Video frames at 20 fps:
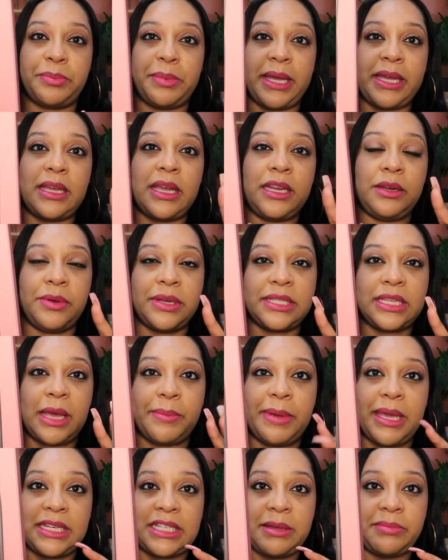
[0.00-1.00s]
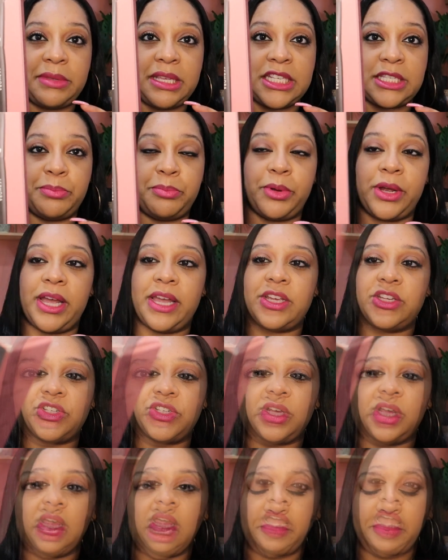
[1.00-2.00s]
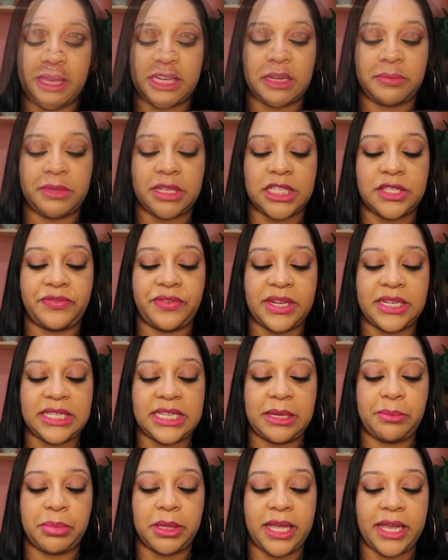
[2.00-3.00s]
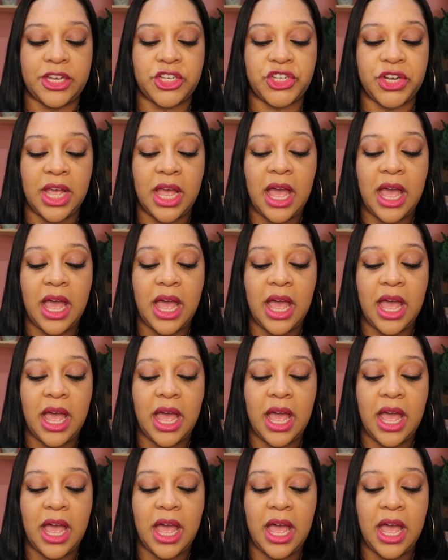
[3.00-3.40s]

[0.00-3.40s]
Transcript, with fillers: But anyways, I picked up this brush and then I picked up this Fenty blush.